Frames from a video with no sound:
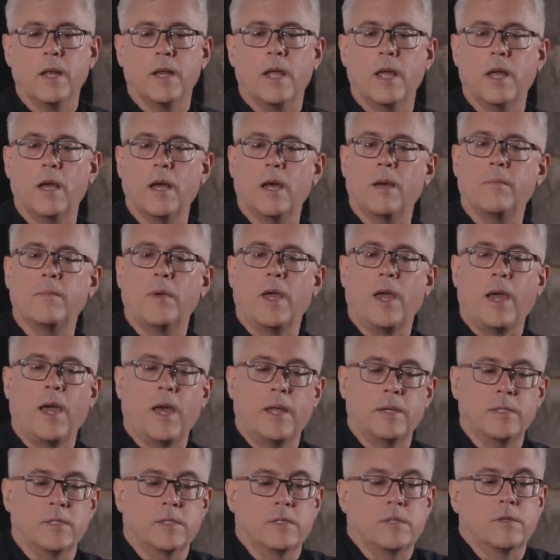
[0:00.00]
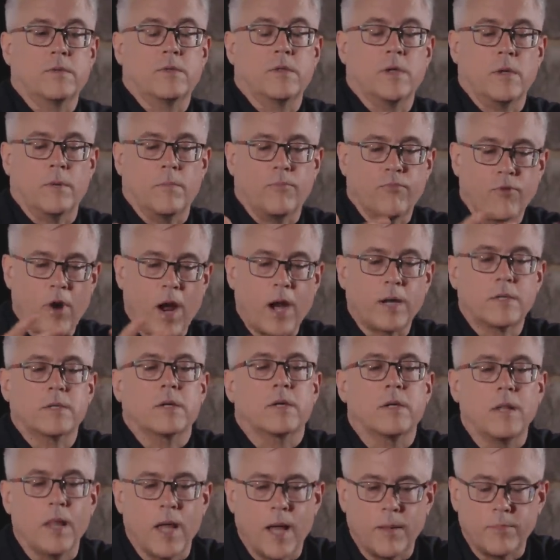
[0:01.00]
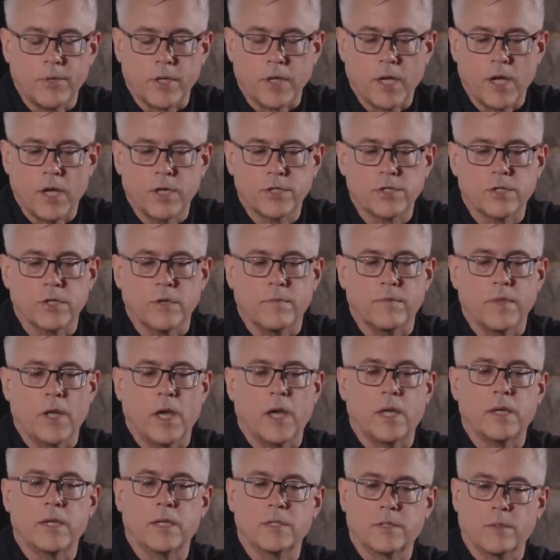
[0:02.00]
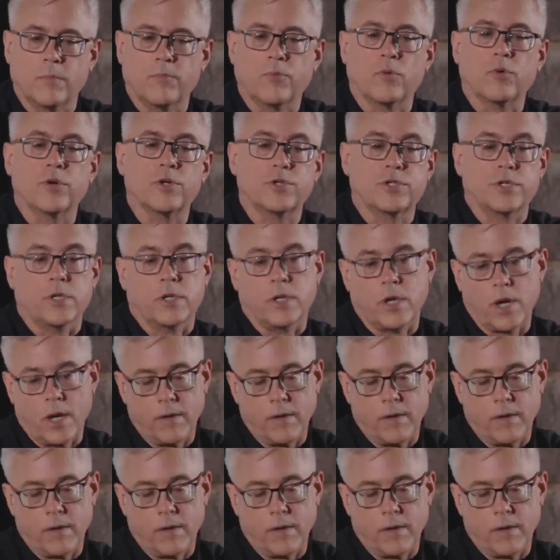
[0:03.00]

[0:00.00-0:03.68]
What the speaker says: And the practical application of that is abortion.